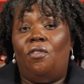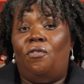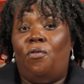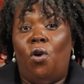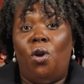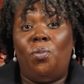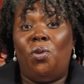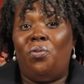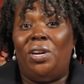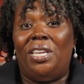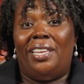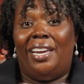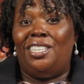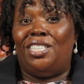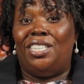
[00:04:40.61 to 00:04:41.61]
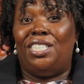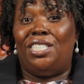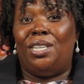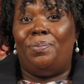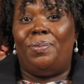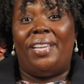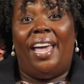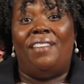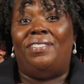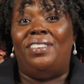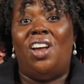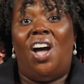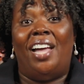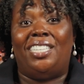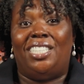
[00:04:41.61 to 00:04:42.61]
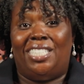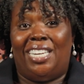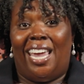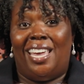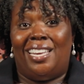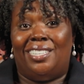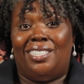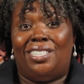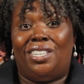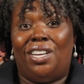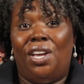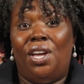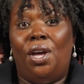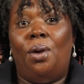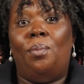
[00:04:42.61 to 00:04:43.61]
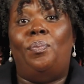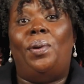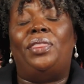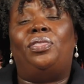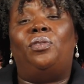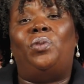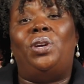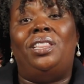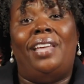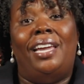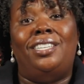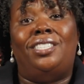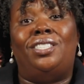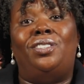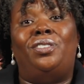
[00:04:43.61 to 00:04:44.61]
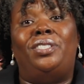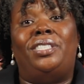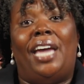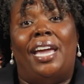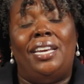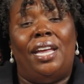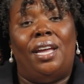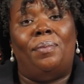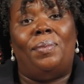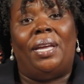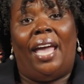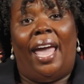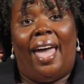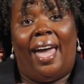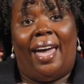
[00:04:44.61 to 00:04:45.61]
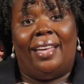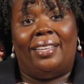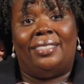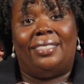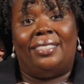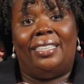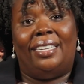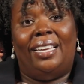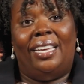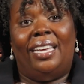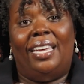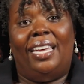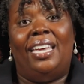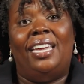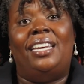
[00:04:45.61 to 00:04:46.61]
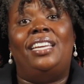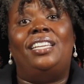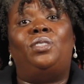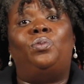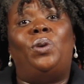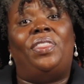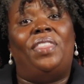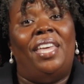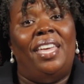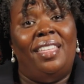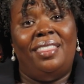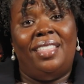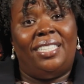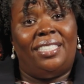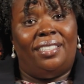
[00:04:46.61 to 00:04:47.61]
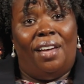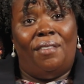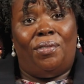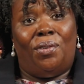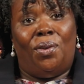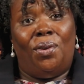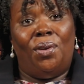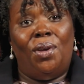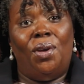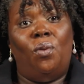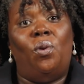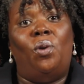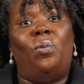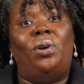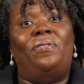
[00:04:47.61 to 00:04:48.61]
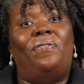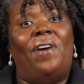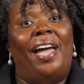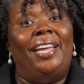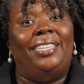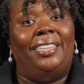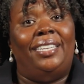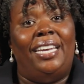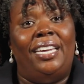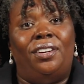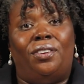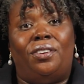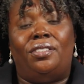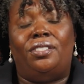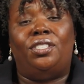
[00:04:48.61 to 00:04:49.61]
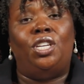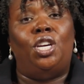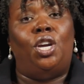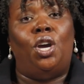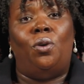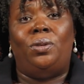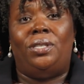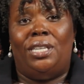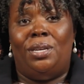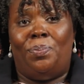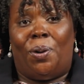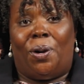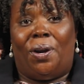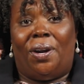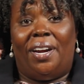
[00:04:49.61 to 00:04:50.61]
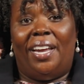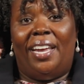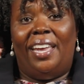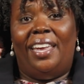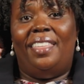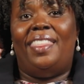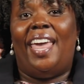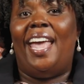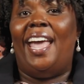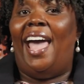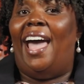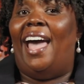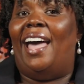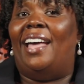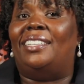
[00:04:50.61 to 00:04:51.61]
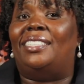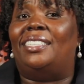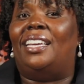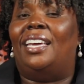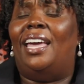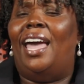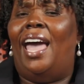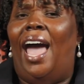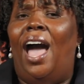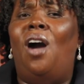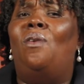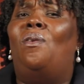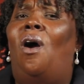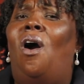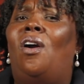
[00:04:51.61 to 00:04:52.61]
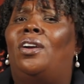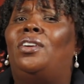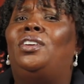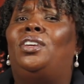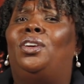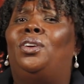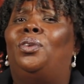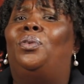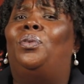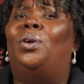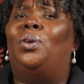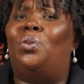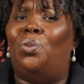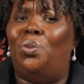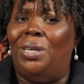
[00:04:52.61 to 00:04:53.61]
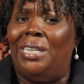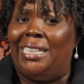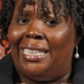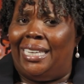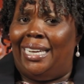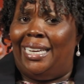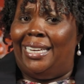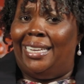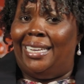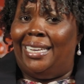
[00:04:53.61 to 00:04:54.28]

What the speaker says: Formal relationships have not changed, but the relational dynamic has. It is within this level when we find leaders to go deeper. They ask, "How are you really?"